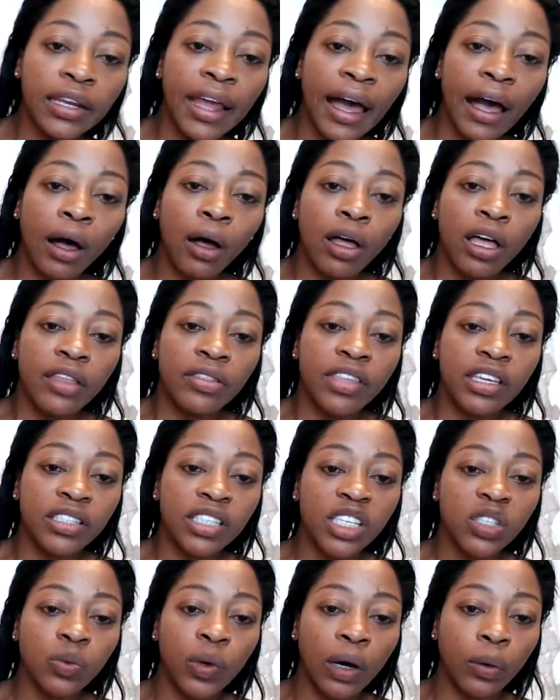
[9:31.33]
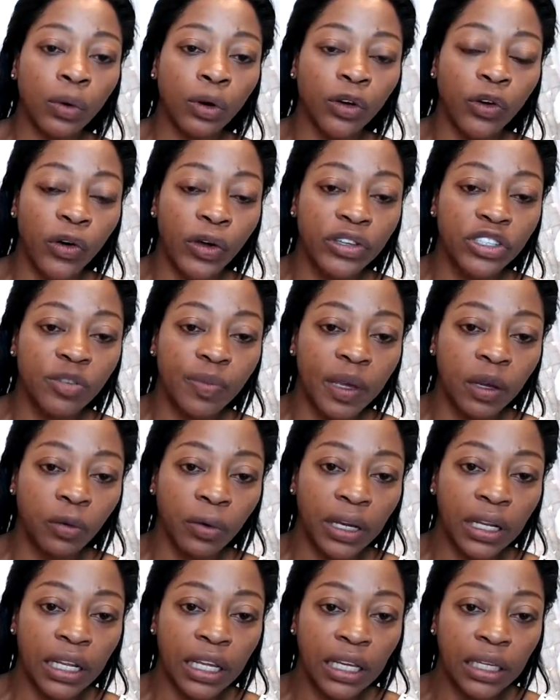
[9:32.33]
Now, this is what we're going to
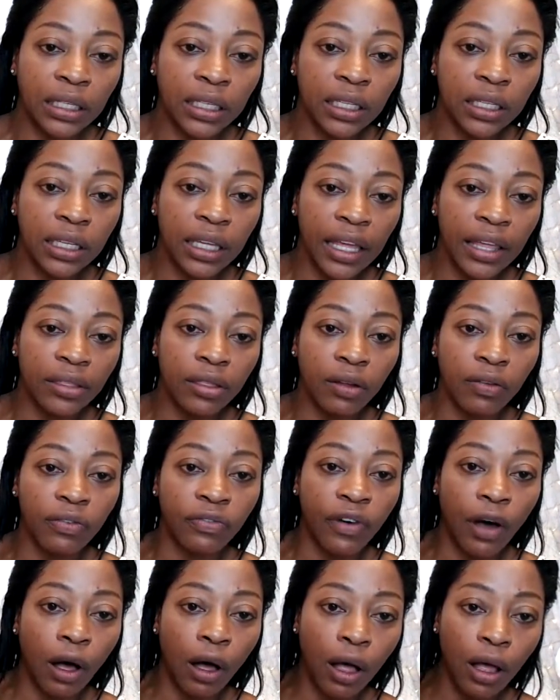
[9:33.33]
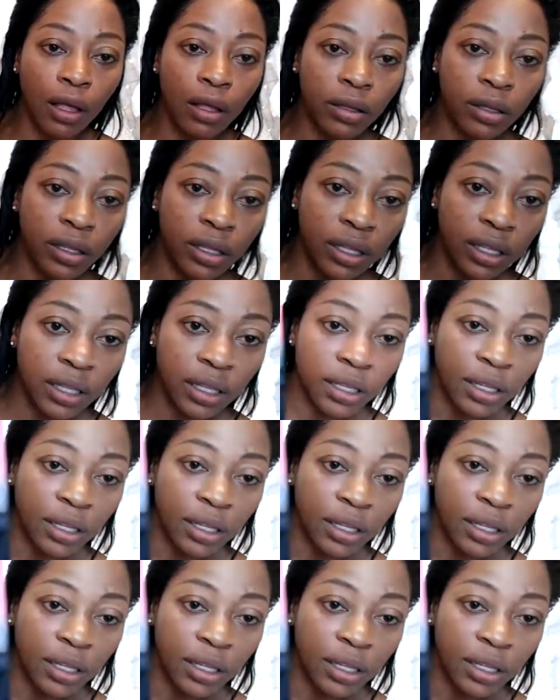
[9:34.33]
be reading in the fall.